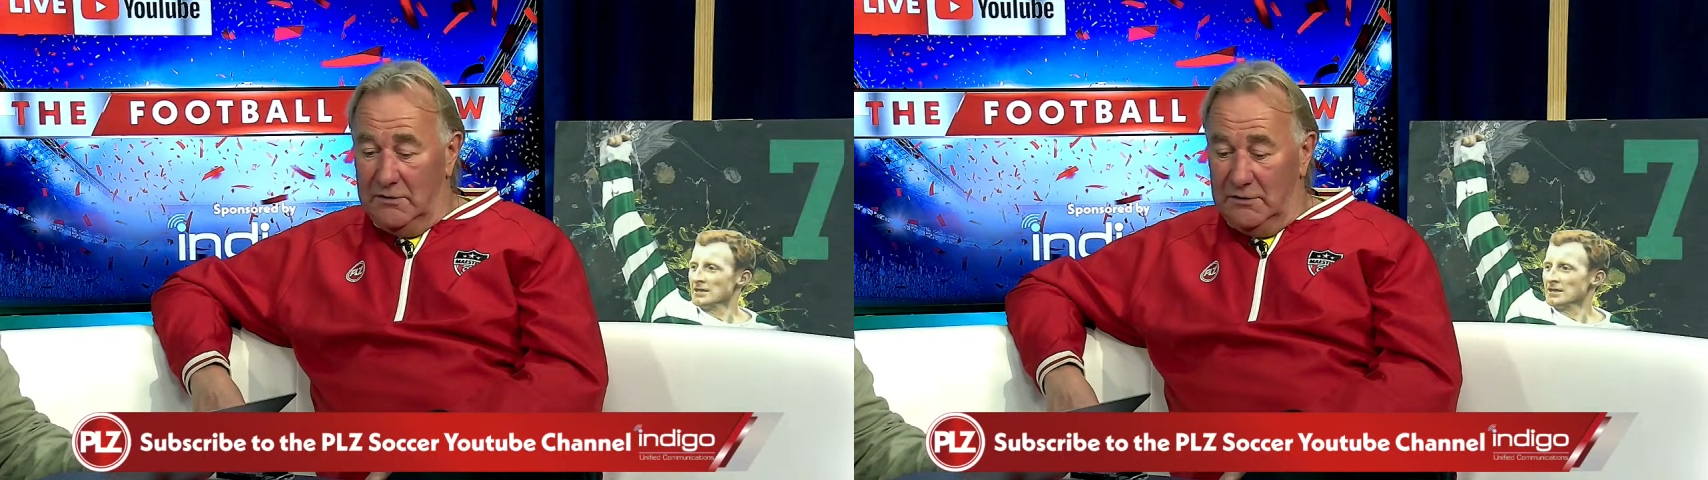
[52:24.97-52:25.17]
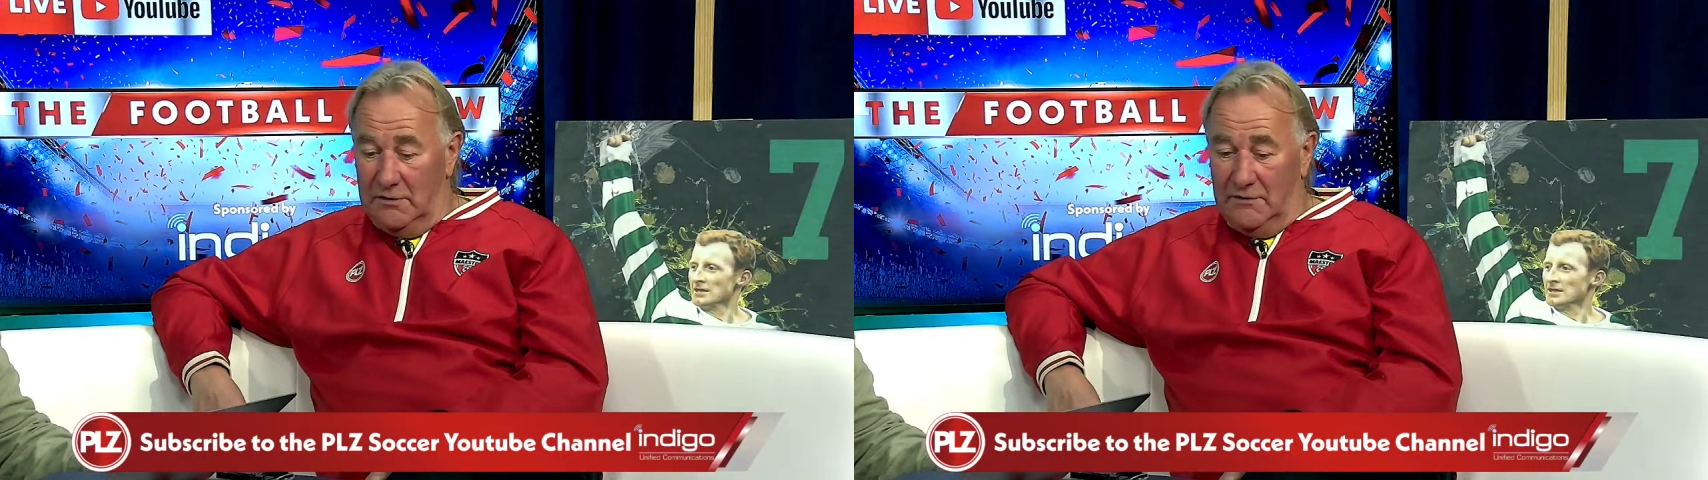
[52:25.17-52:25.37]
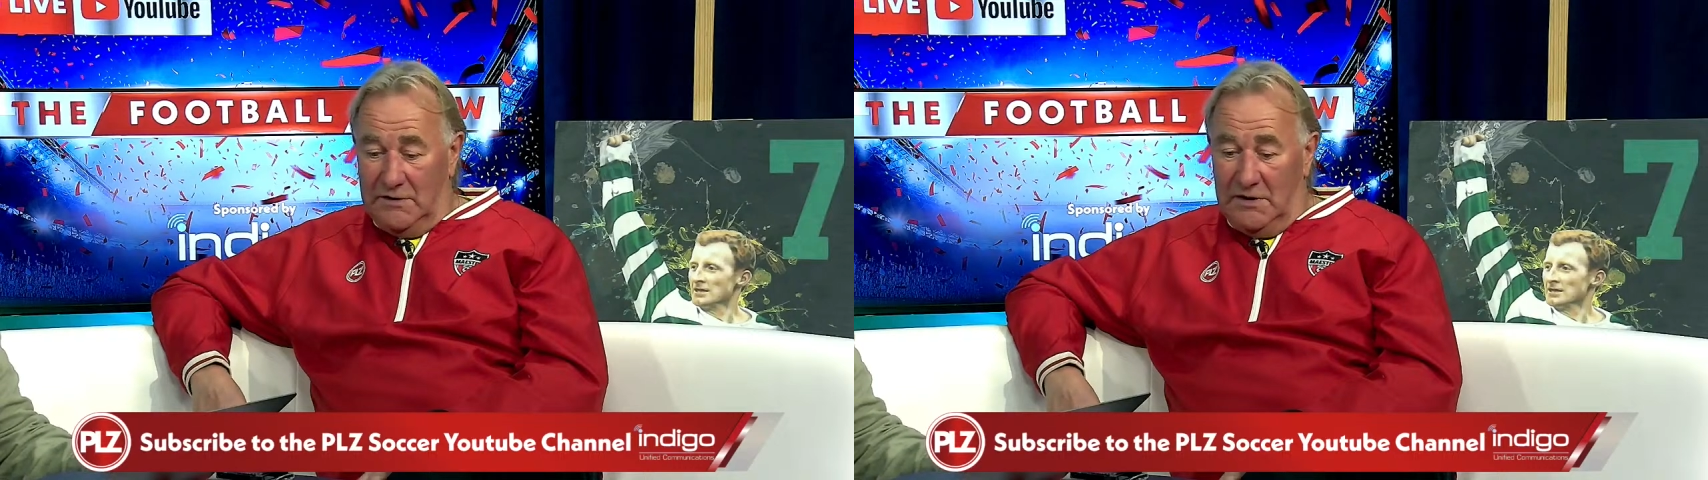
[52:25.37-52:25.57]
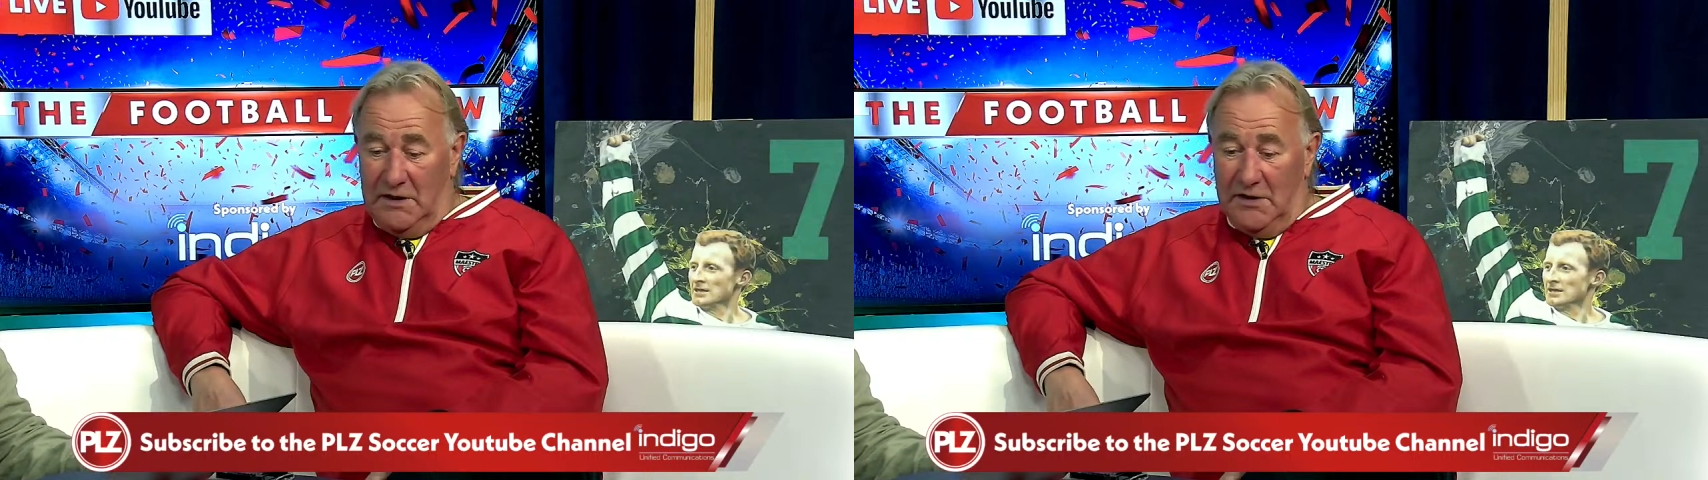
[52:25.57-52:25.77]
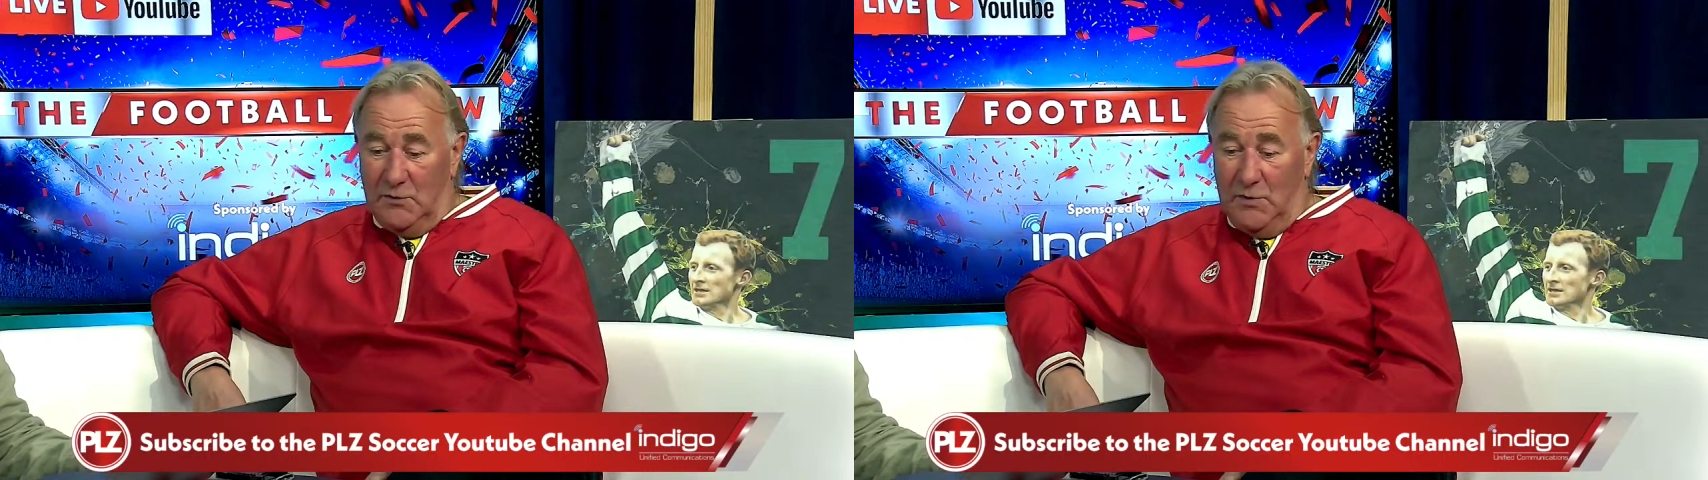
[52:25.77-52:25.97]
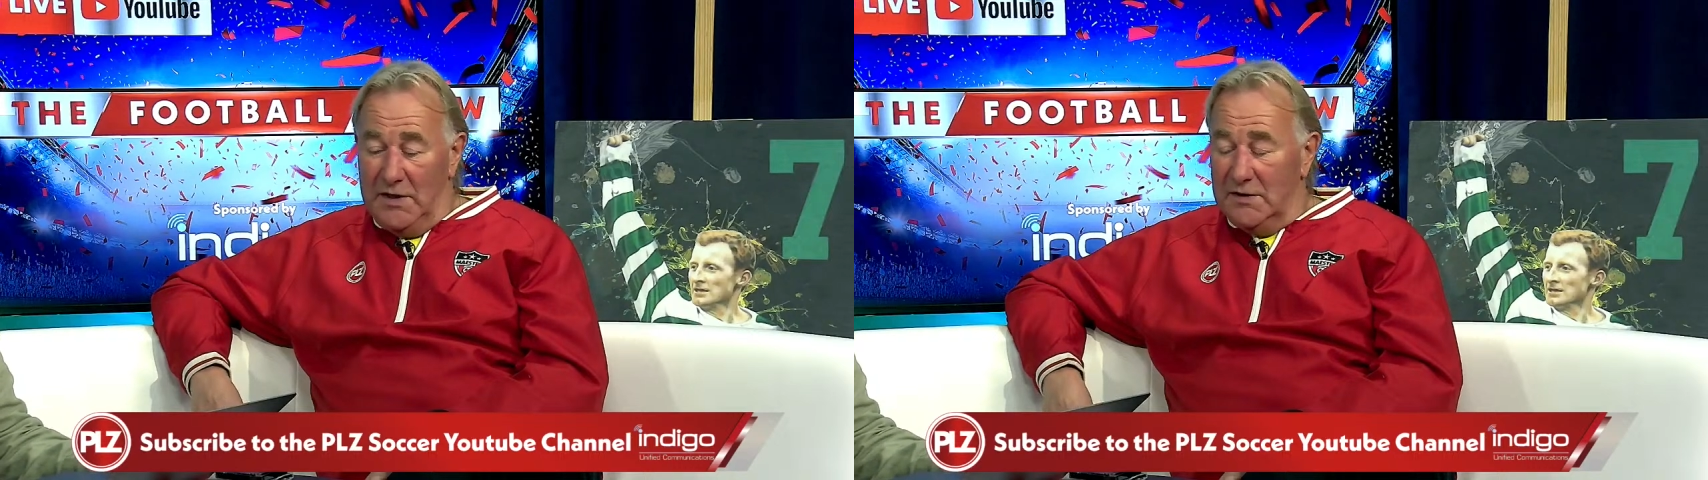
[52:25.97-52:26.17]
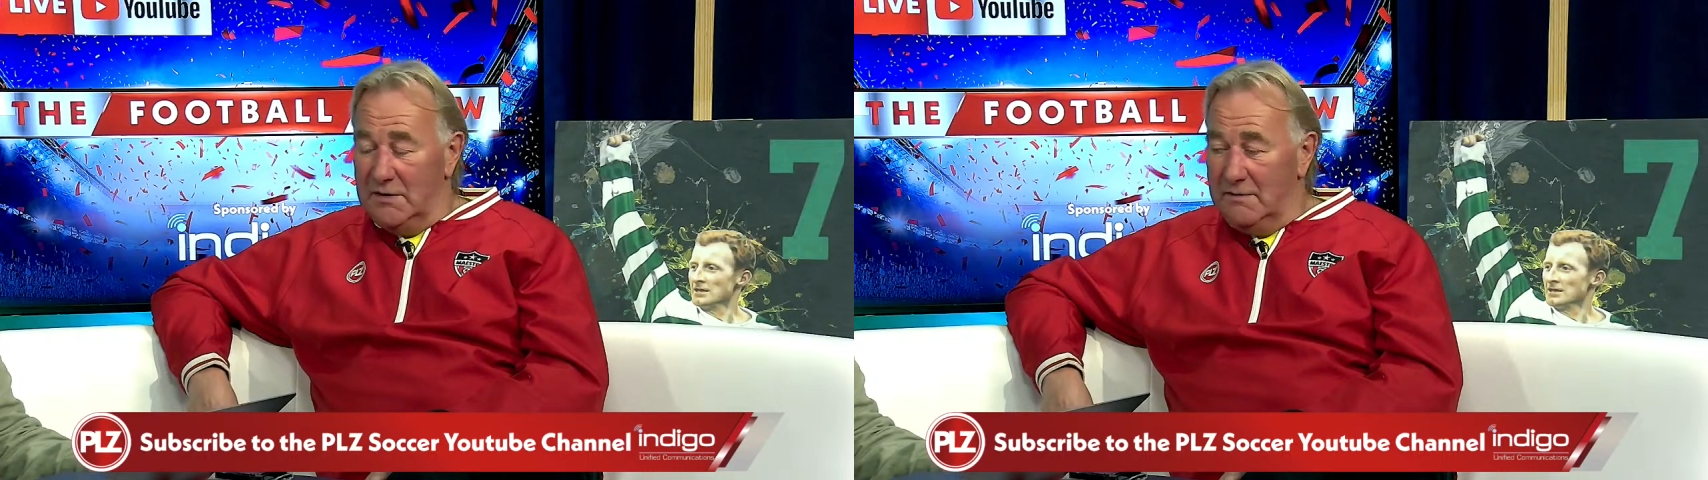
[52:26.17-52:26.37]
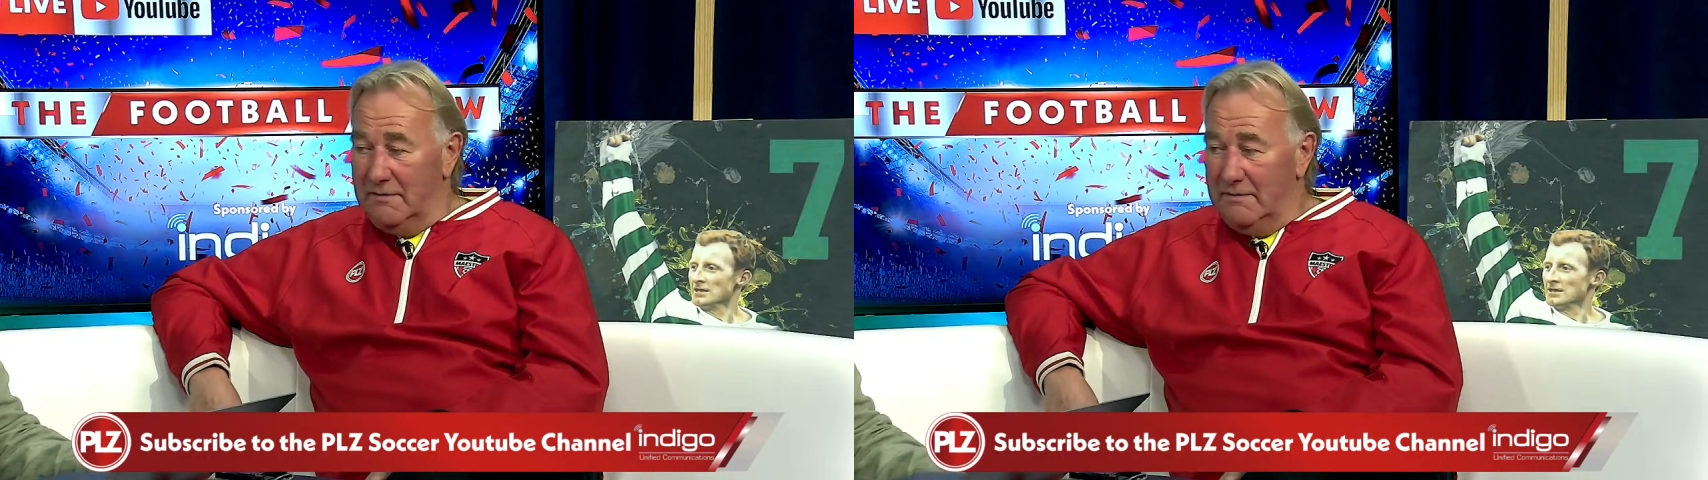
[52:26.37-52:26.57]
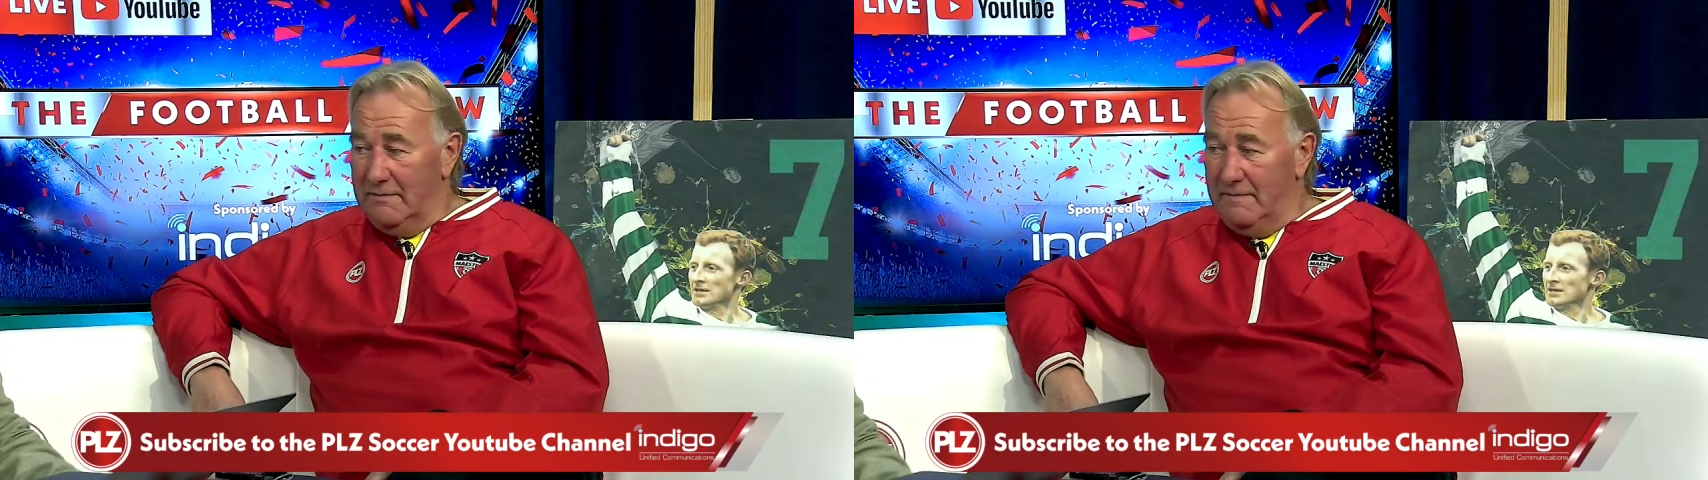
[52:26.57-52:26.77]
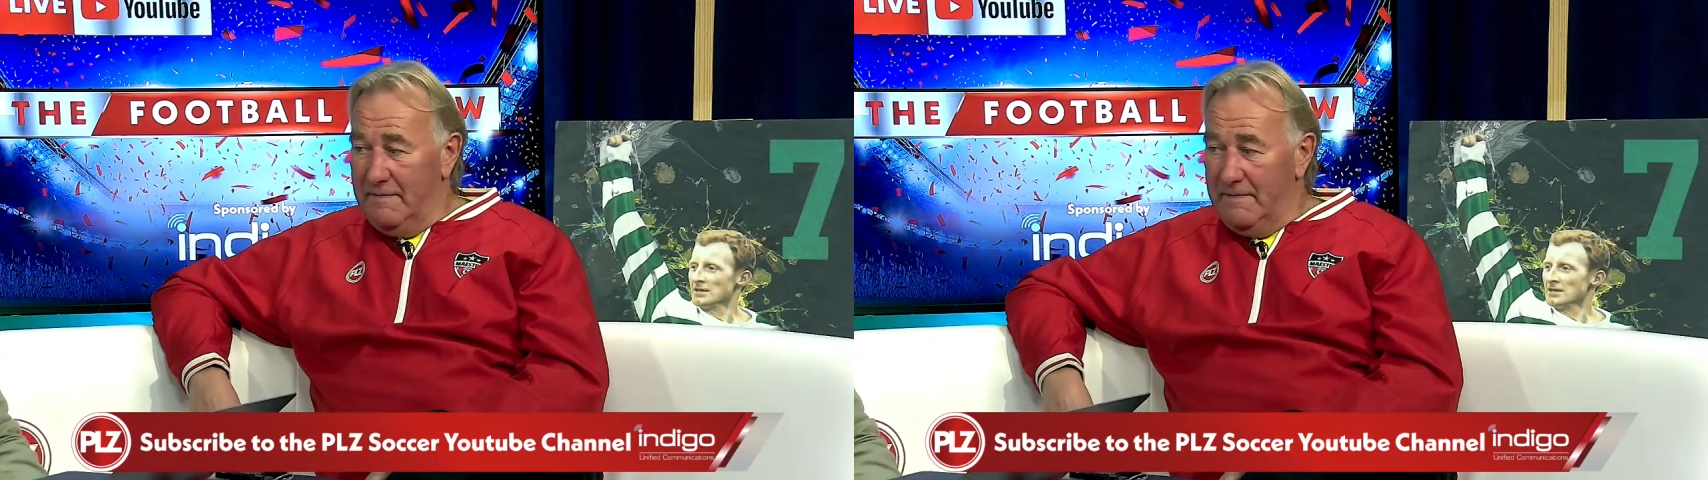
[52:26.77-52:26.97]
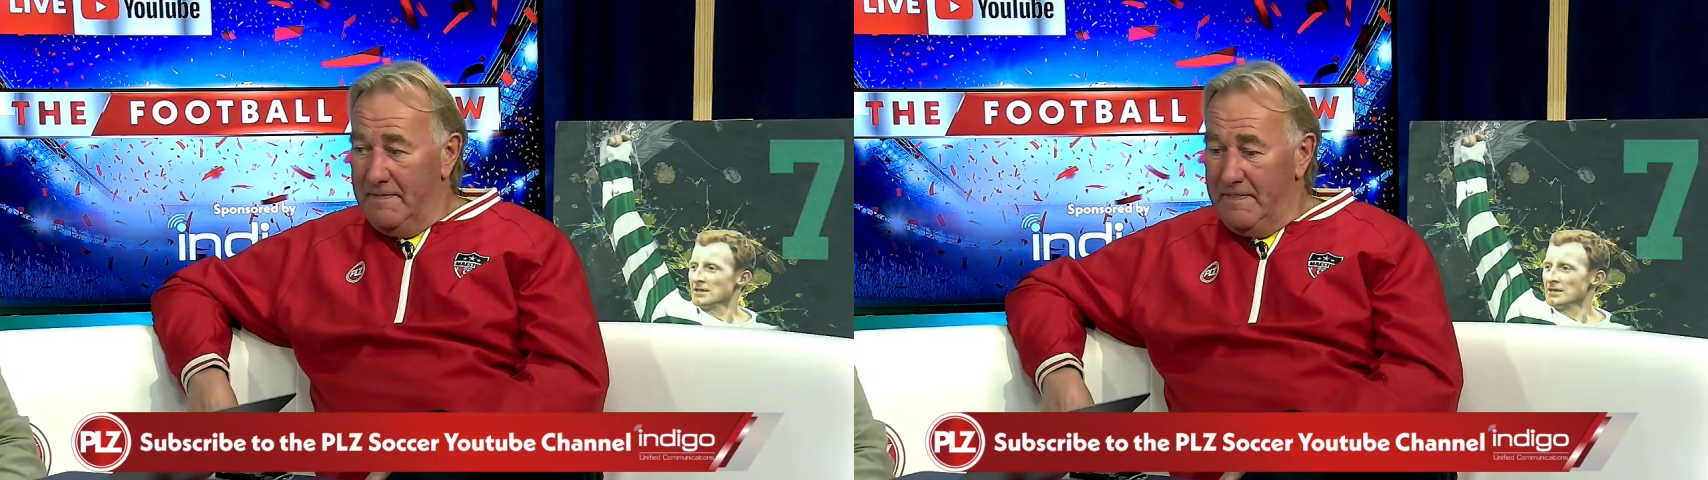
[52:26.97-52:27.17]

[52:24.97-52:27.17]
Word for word: so it obviously needs wins. Yeah.